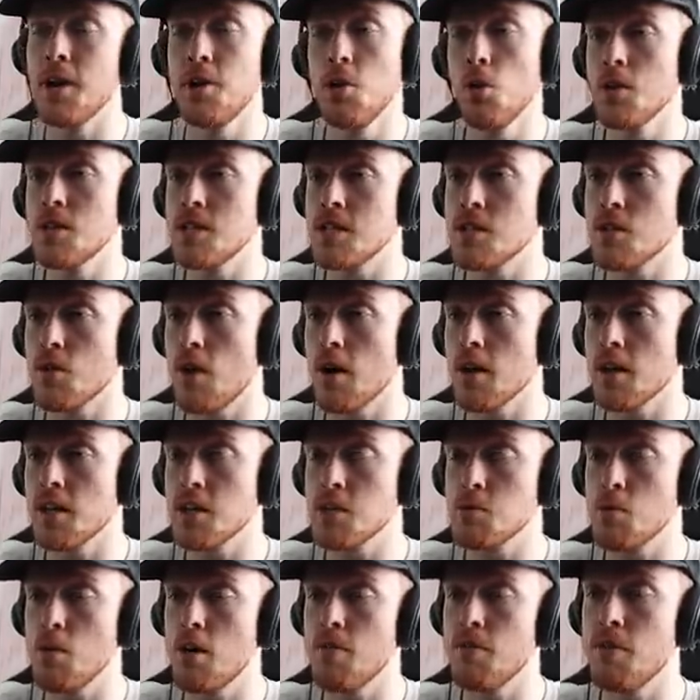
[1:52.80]
and noise is quite good
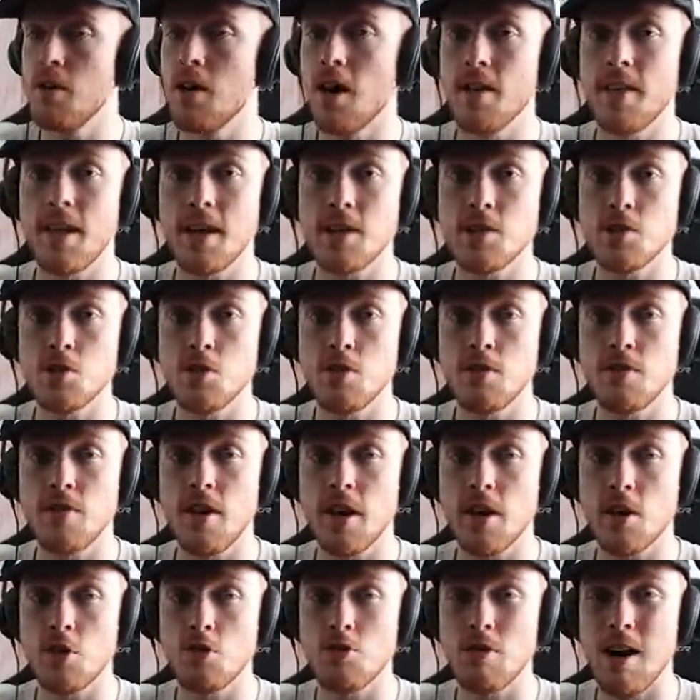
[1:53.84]
as well if you like that sort of
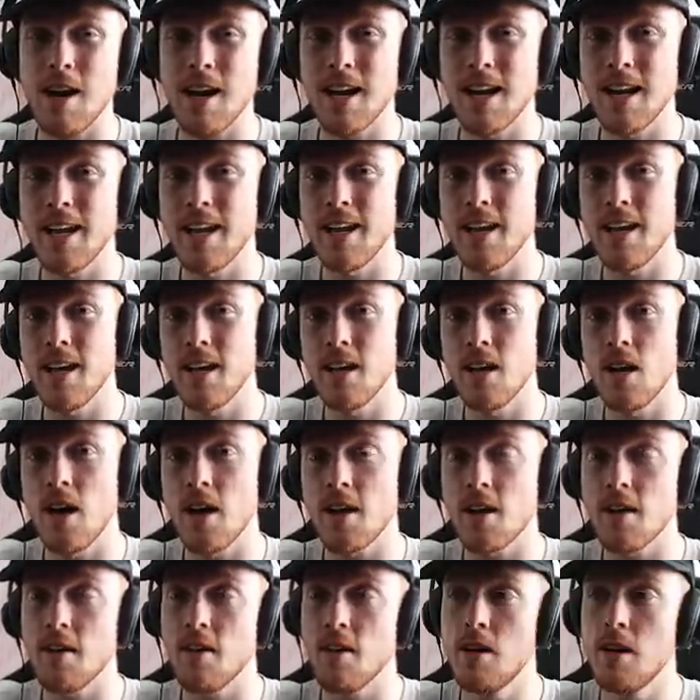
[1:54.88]
like crackling,
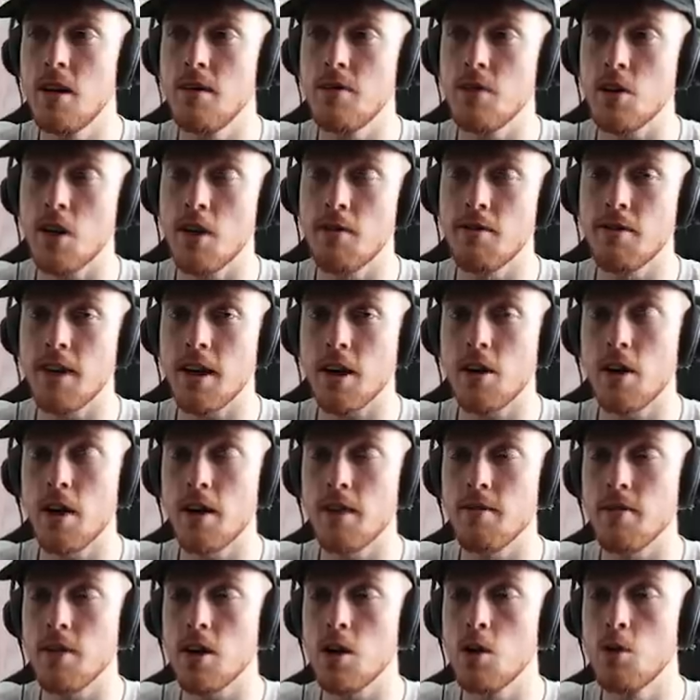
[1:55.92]
like if you're going for that kind
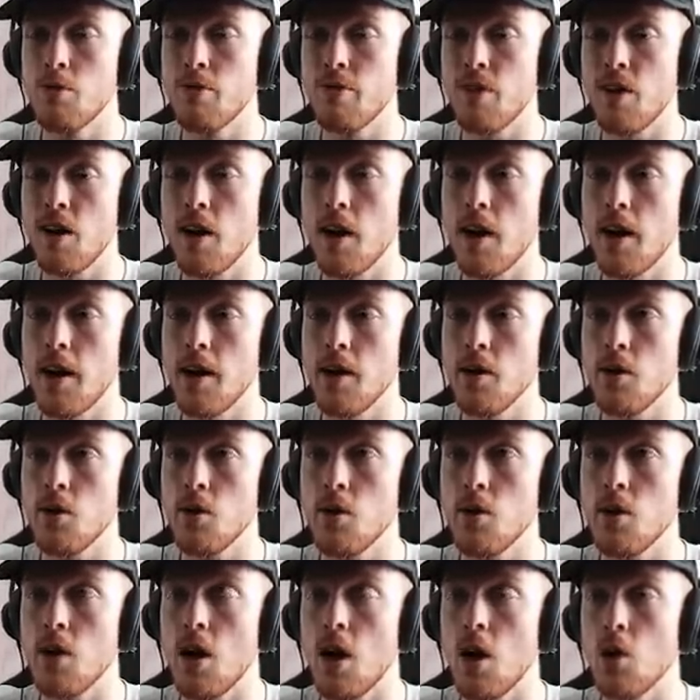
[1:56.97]
of lo-fi
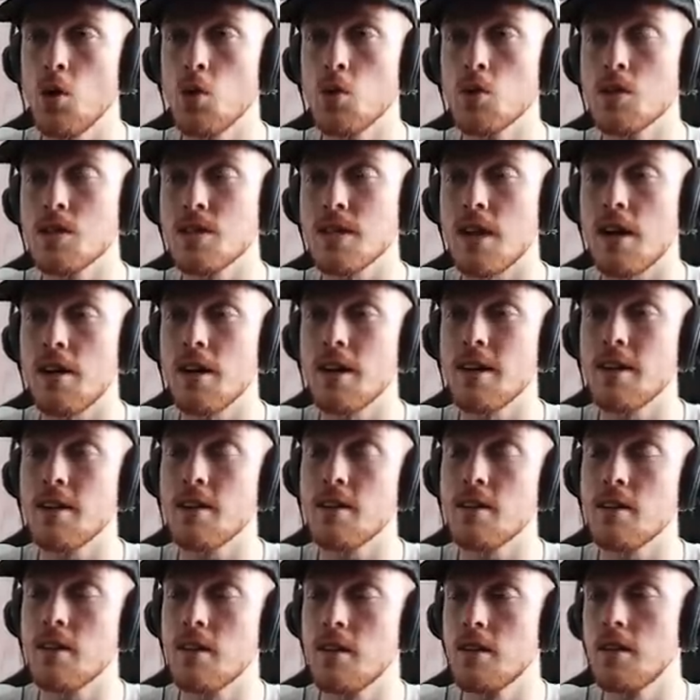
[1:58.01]
or old sounding,
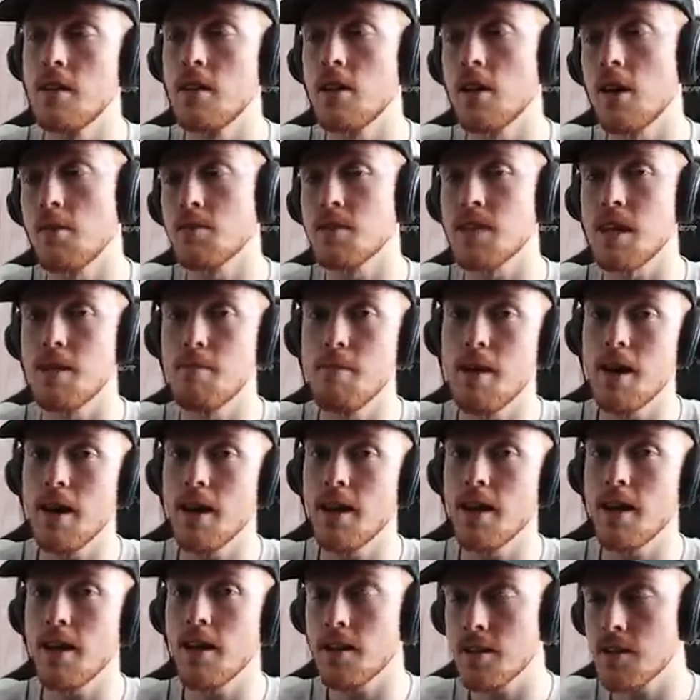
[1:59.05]
you know what I'm saying,
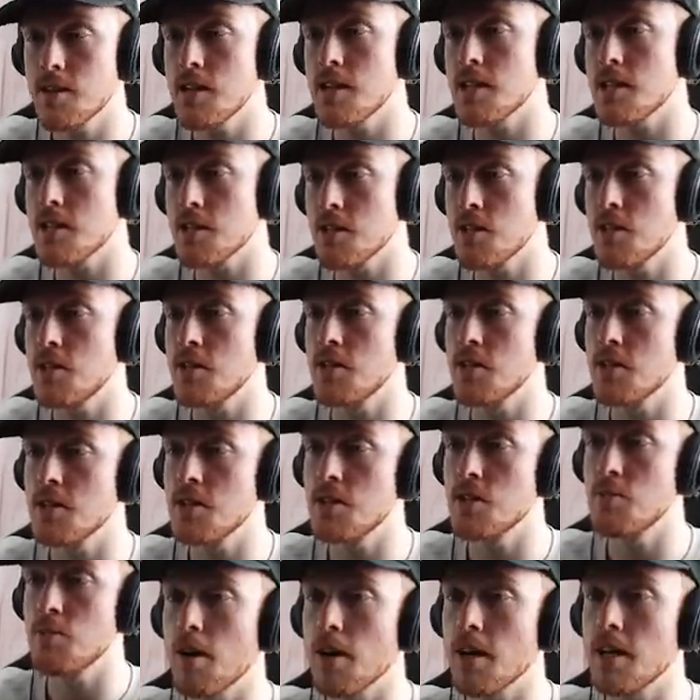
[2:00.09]
melody. It's a good, it's a
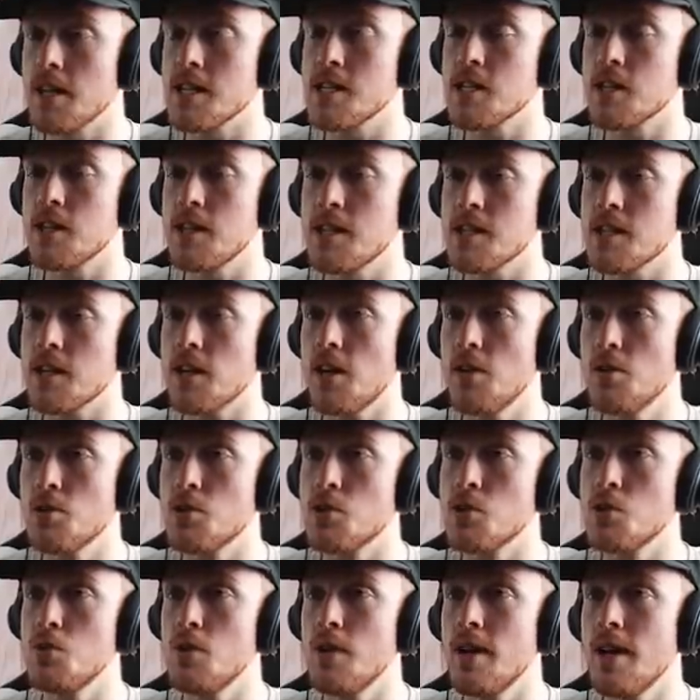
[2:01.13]
plugin. It's a, it's a
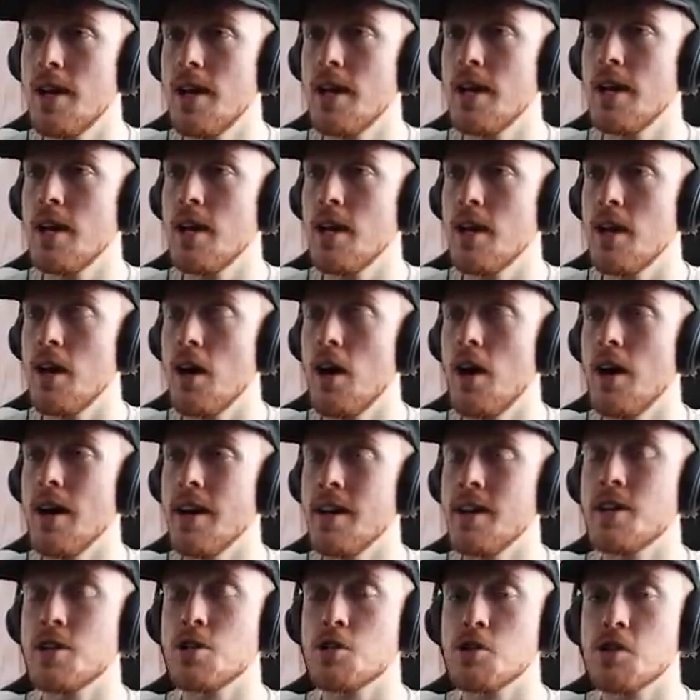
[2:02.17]
go-to uh,
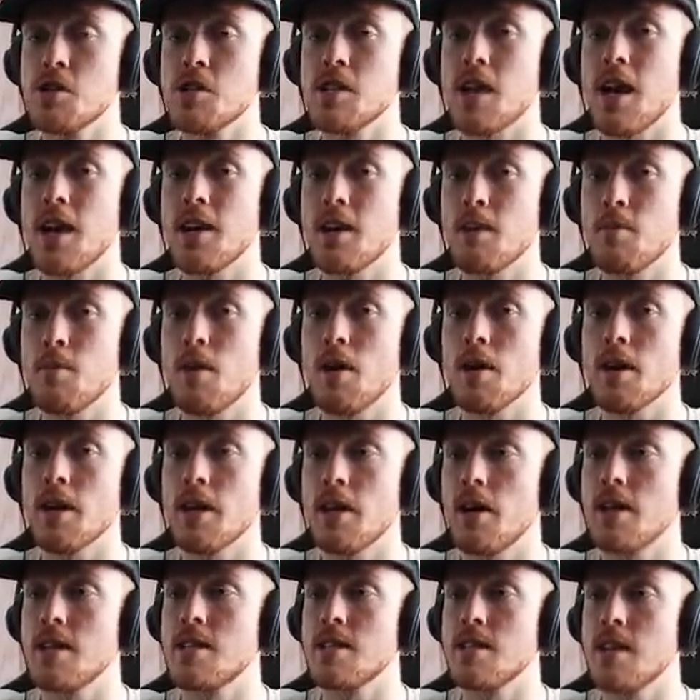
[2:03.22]
industry standard plugin,
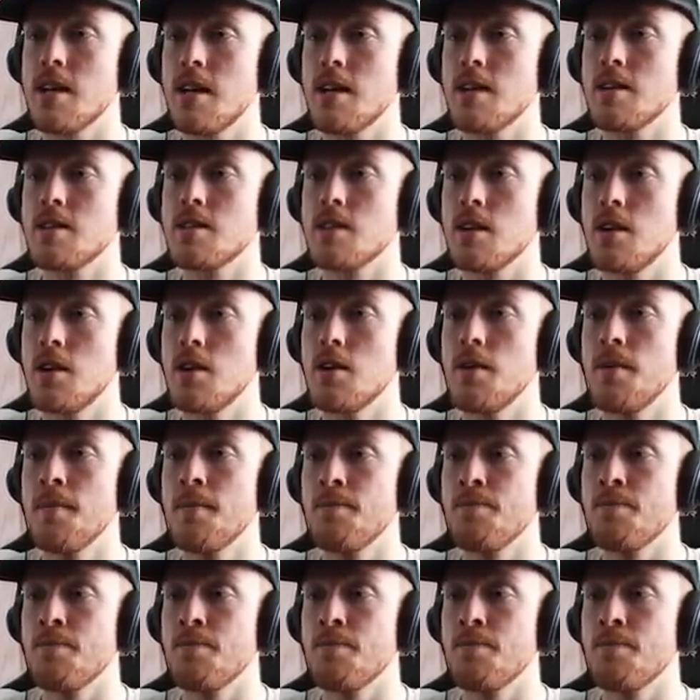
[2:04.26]
I'd say. So